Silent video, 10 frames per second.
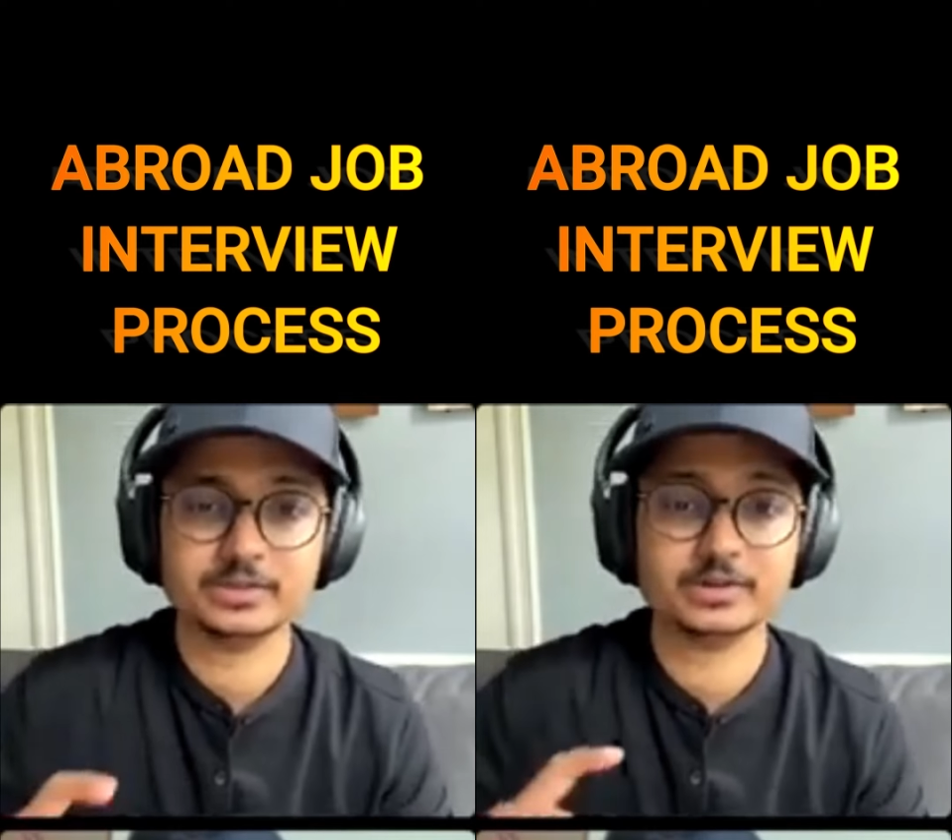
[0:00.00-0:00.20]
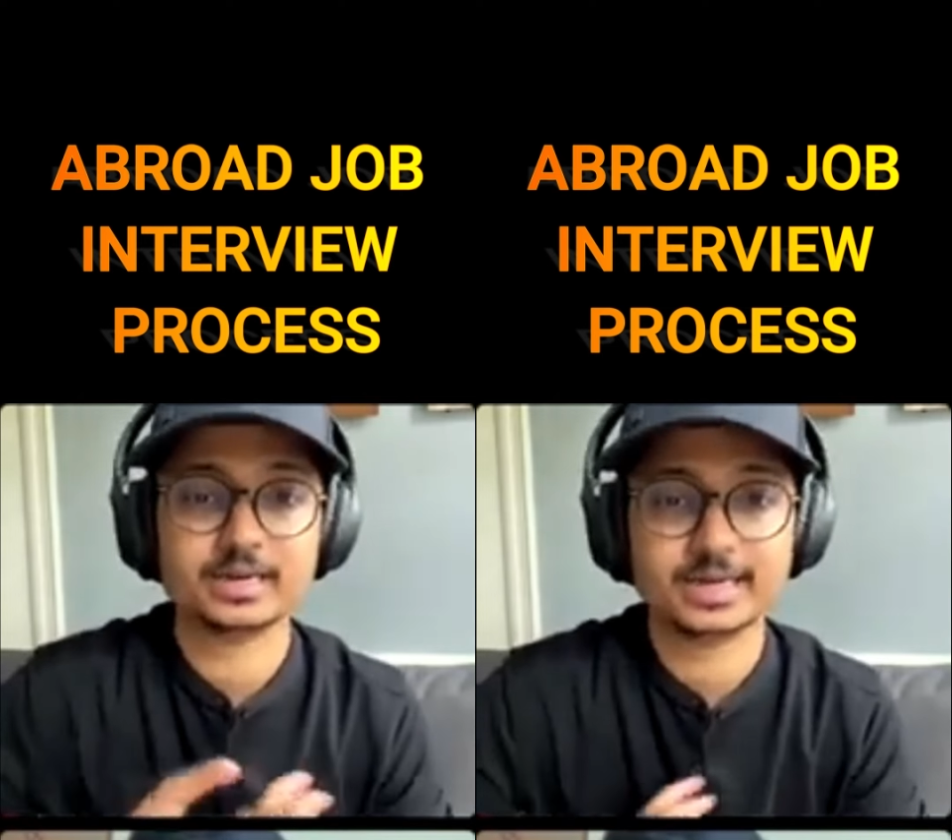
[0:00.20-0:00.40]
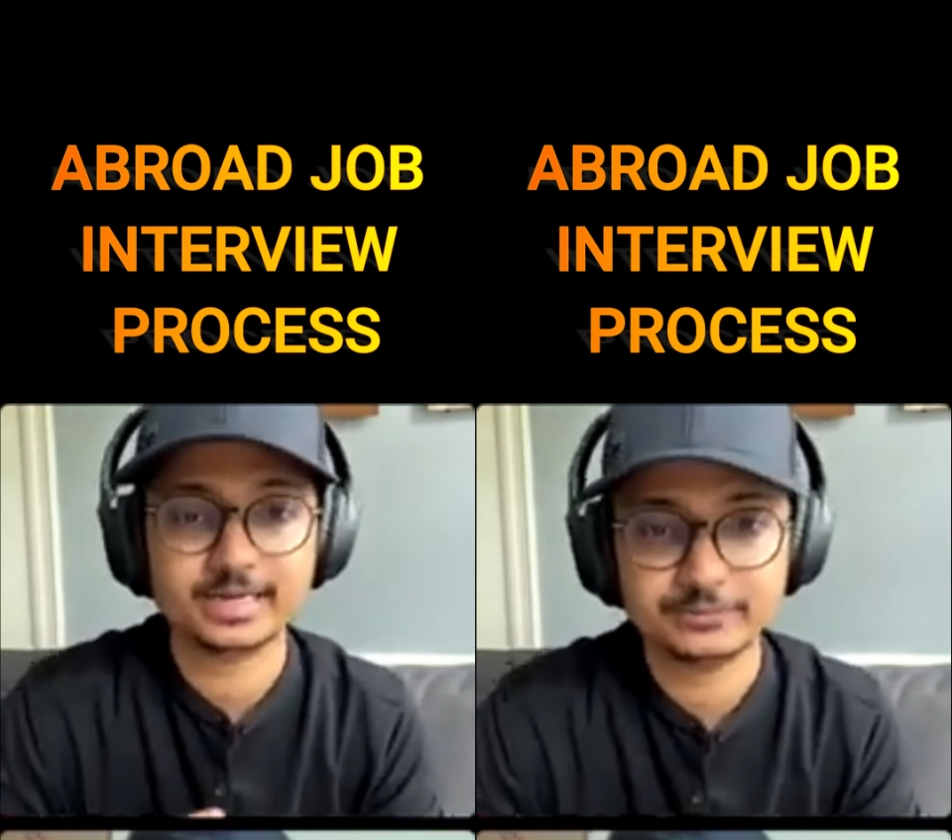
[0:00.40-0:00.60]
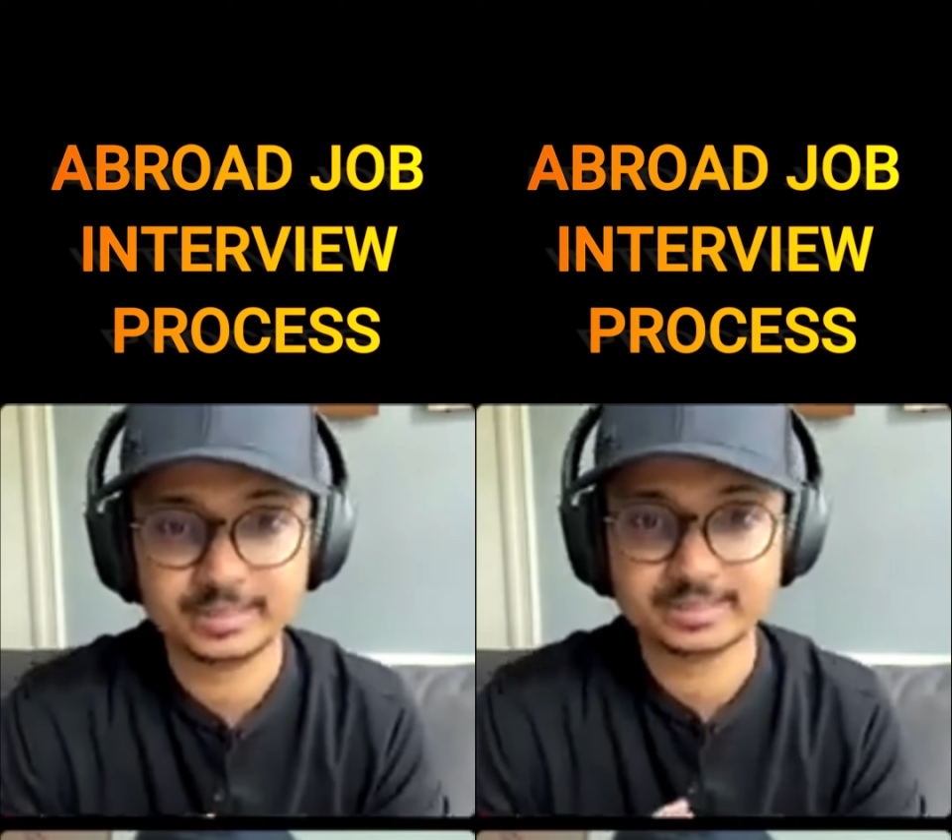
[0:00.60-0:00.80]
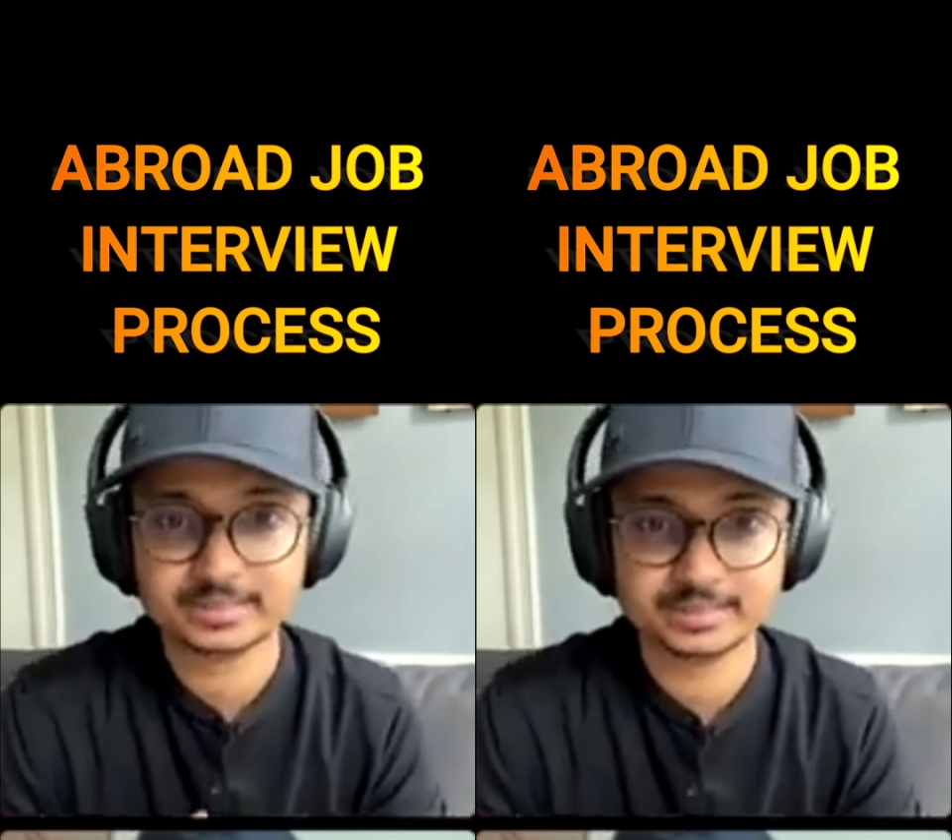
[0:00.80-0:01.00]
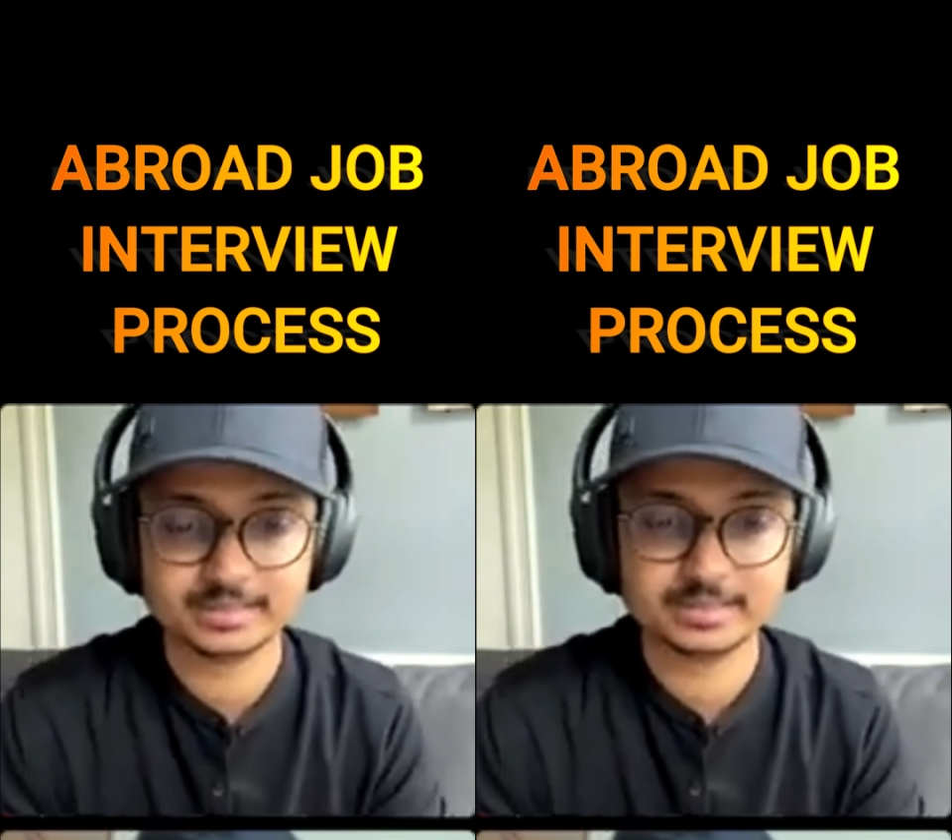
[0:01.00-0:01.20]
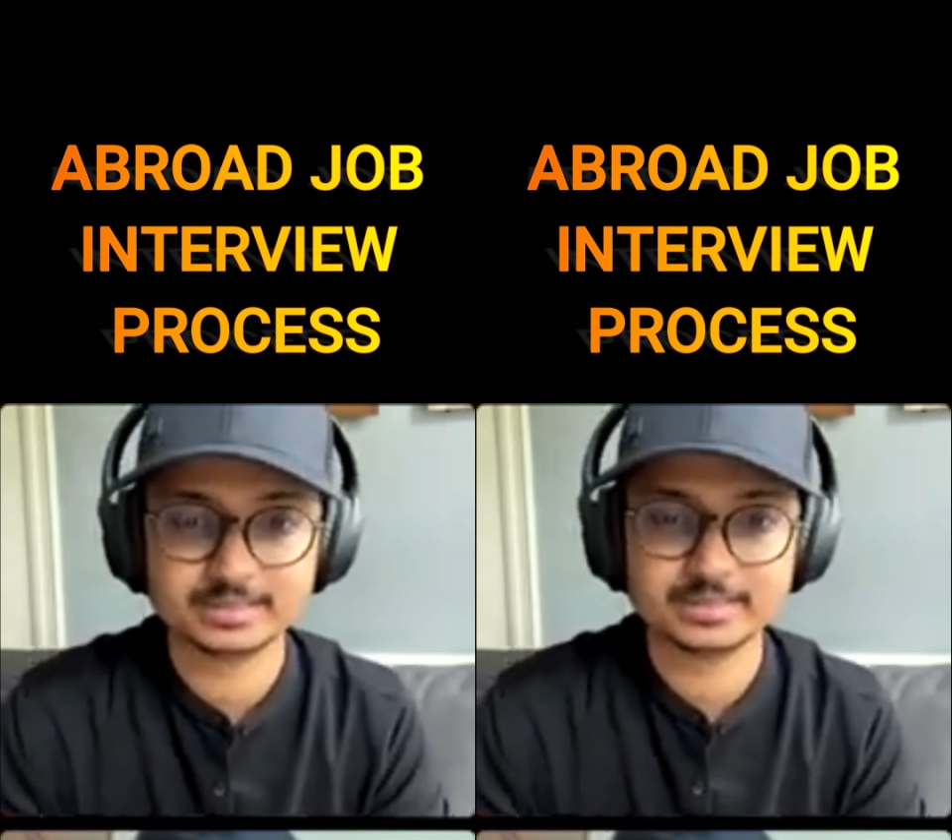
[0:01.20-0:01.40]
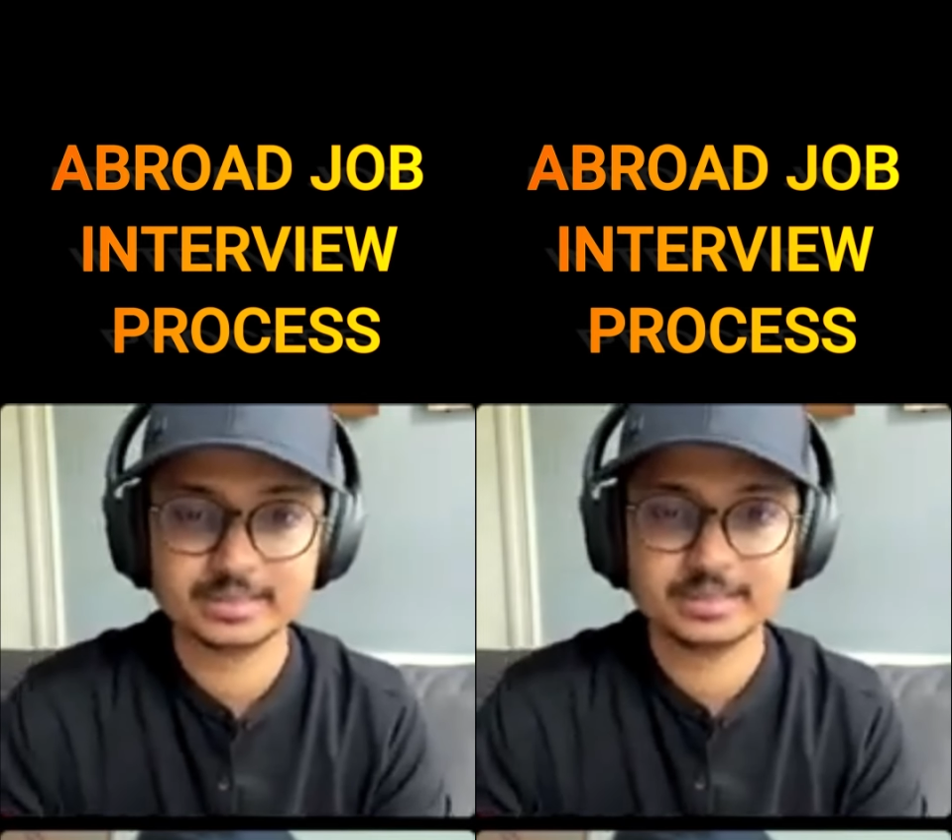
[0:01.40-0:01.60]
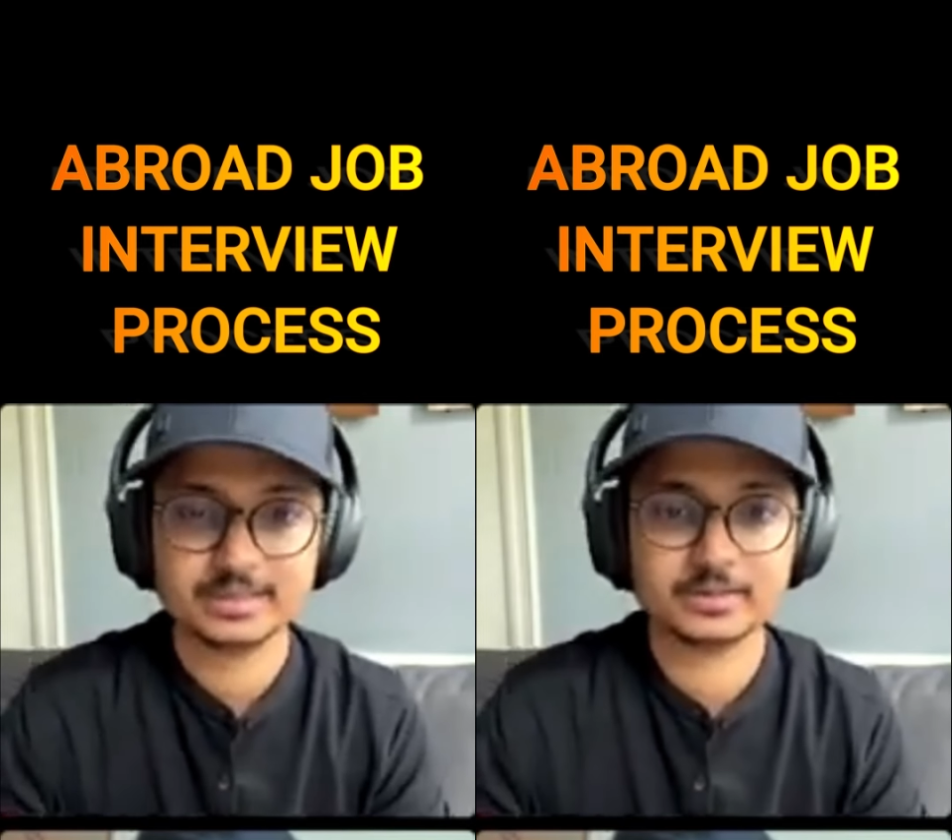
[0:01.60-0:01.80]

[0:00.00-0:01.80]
your client facing skills,